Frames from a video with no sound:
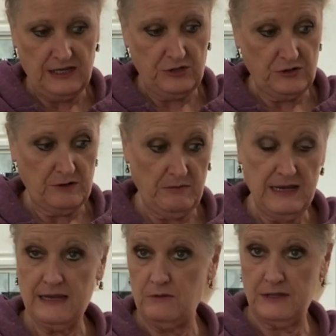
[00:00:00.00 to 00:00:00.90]
and you couldn't
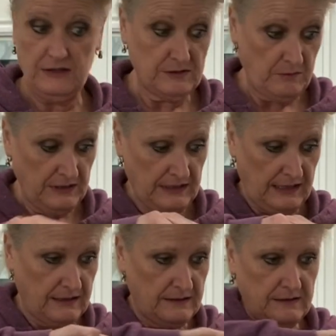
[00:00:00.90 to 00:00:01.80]
make it without the bundt
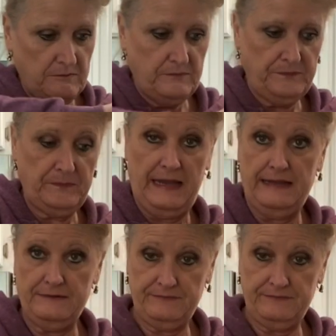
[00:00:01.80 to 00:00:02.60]
cake pan.